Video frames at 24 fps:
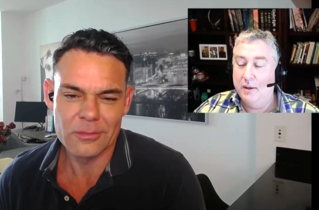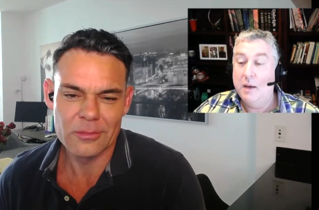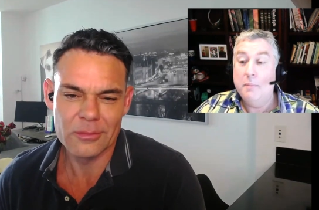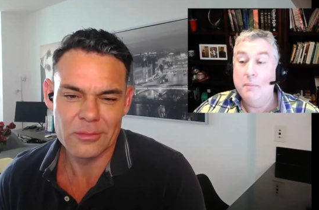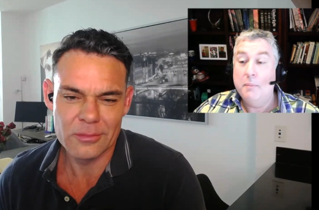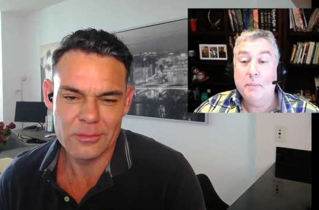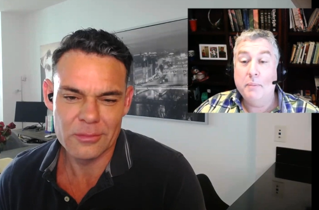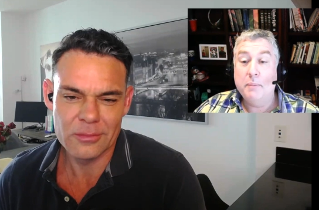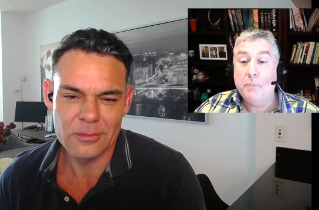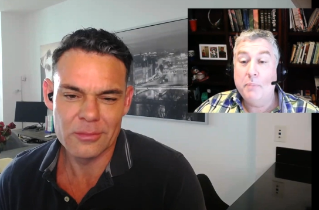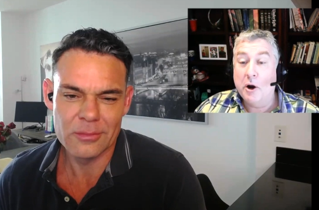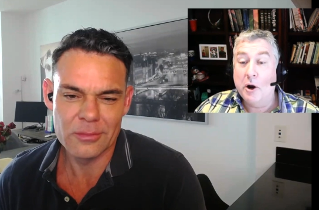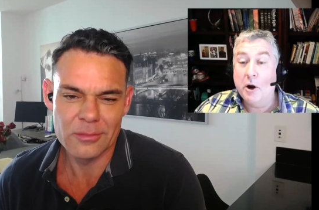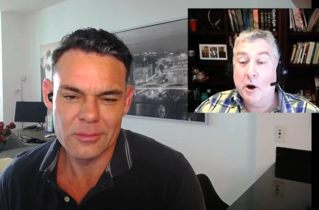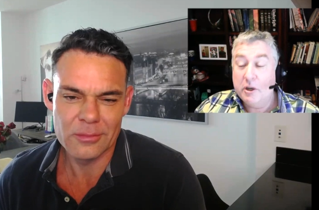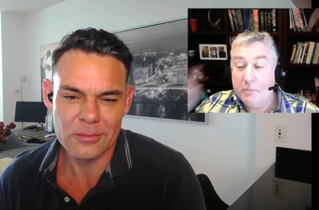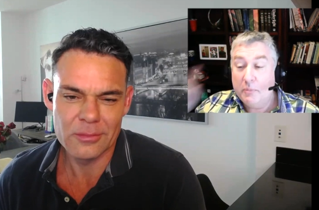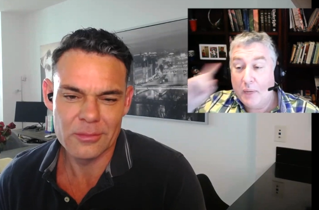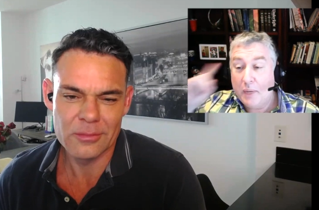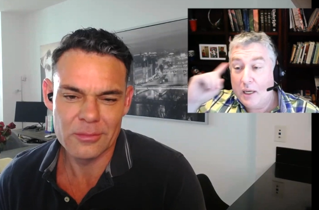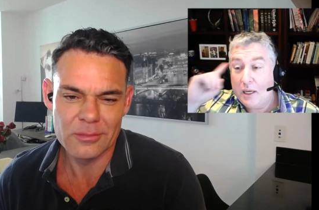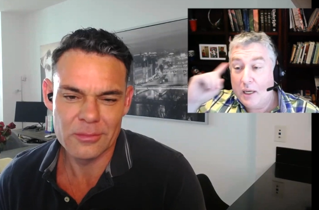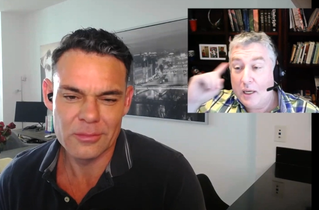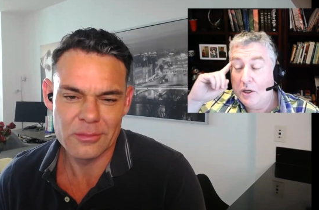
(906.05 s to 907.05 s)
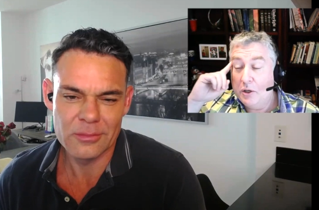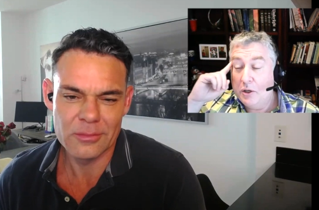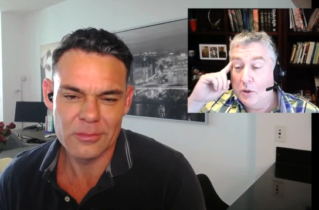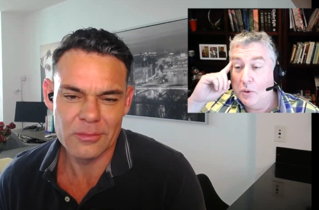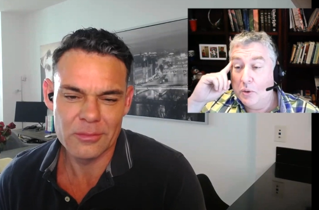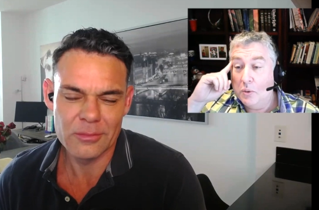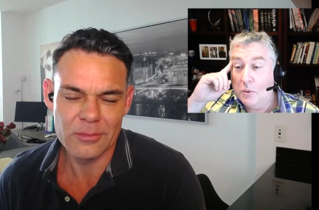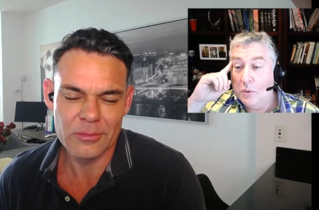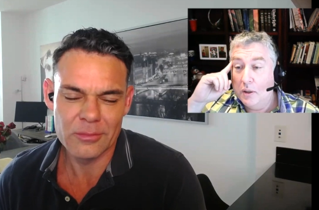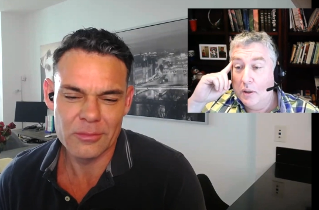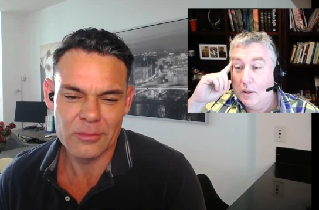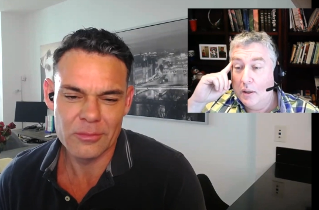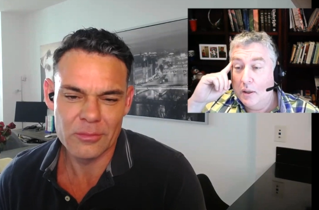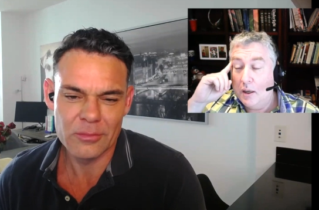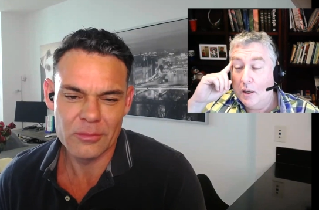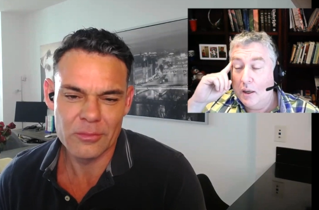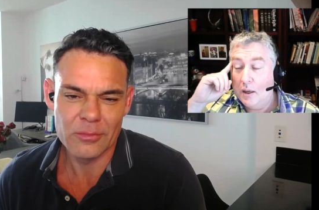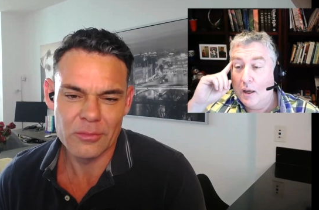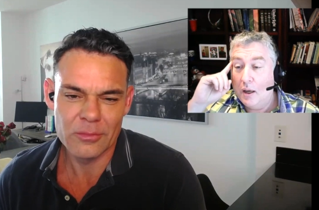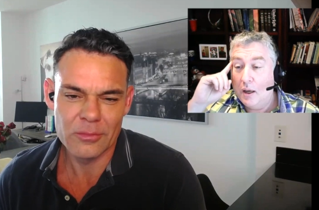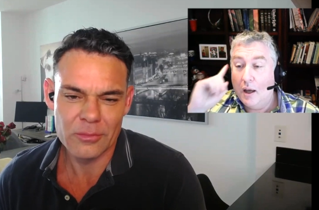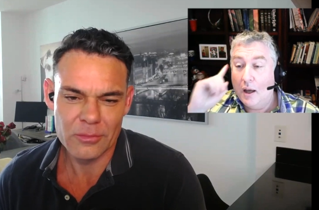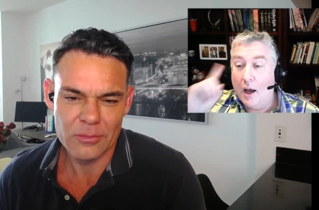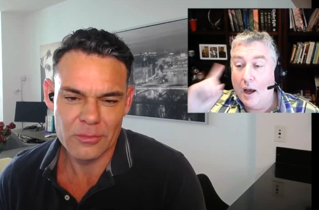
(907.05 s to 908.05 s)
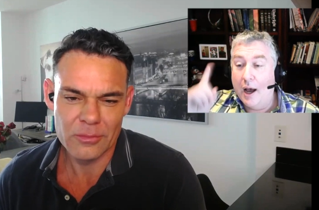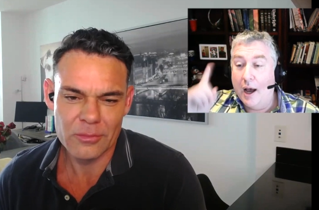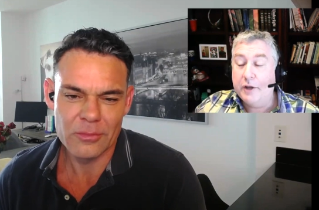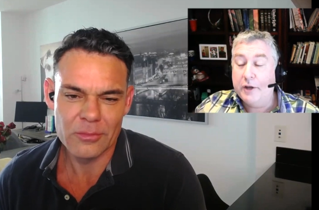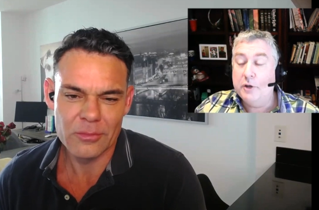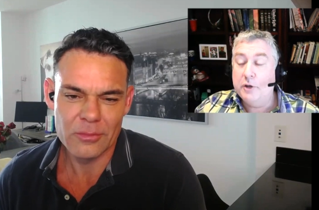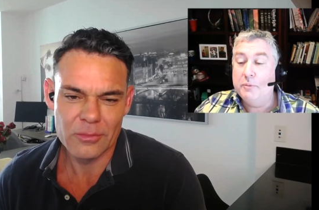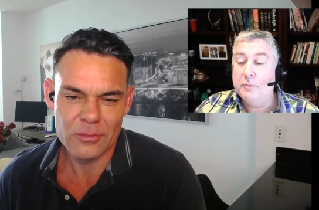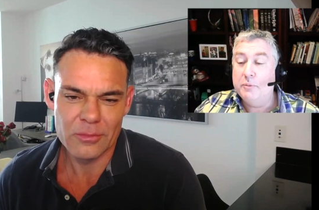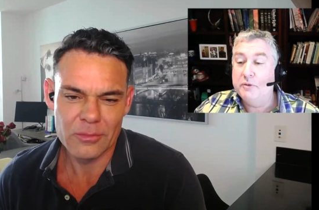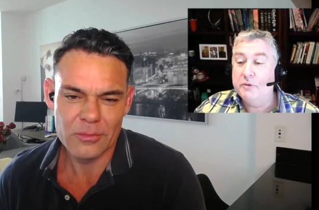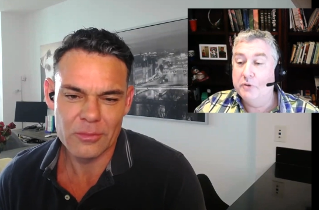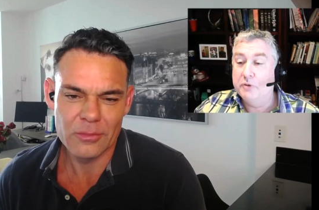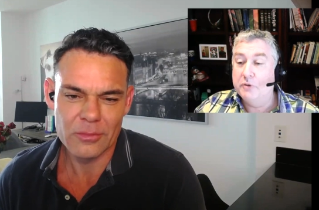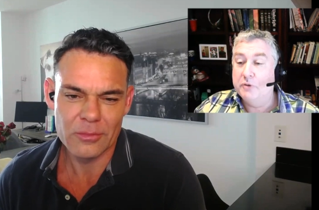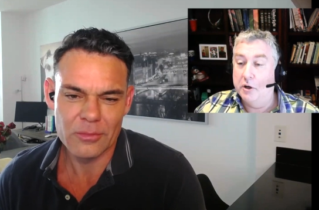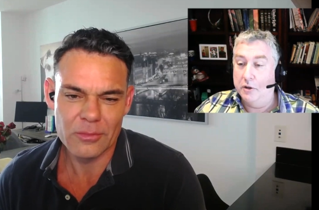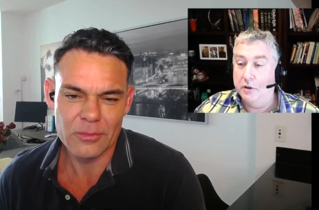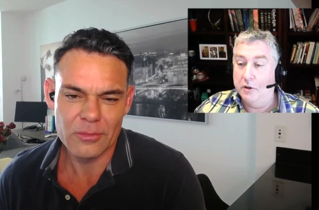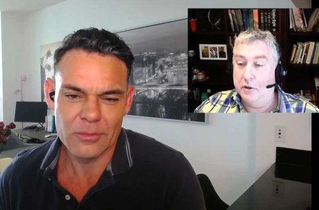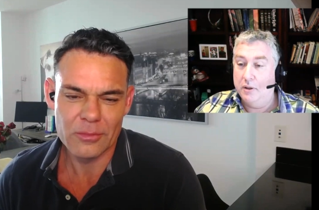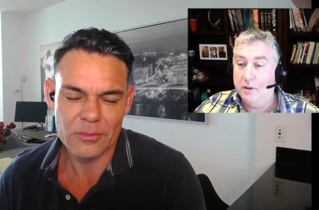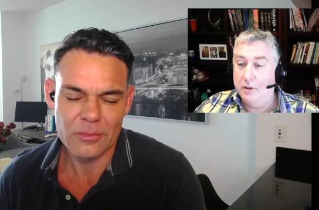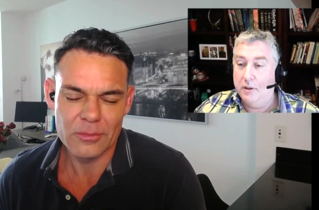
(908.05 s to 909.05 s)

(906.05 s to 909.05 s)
Speaker 1: But part of me knew I could be wrong.